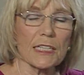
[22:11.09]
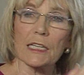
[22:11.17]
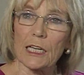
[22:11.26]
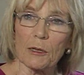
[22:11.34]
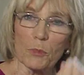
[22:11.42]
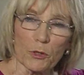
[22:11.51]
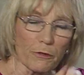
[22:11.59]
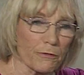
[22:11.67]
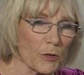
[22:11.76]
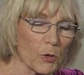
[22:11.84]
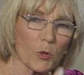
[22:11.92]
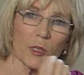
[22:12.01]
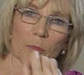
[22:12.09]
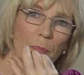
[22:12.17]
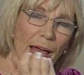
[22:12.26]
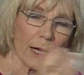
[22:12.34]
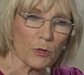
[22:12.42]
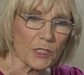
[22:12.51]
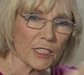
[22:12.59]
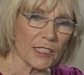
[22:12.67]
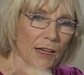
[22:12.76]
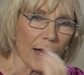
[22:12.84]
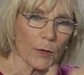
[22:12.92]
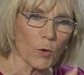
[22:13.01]
It can move forward, backwards,
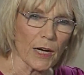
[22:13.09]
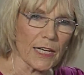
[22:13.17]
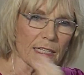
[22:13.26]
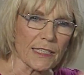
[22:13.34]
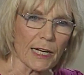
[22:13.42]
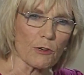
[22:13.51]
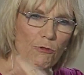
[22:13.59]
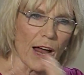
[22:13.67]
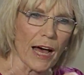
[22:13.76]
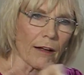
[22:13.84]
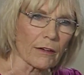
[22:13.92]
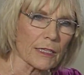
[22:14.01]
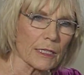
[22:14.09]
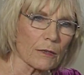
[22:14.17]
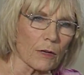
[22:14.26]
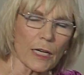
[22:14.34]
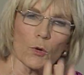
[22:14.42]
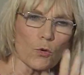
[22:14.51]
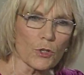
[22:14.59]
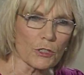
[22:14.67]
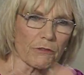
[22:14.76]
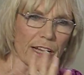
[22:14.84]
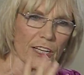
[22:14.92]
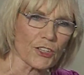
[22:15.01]
sideways and round in all
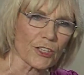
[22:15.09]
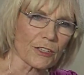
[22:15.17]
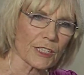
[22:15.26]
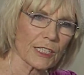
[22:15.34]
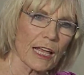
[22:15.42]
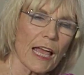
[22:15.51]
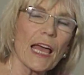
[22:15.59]
directions.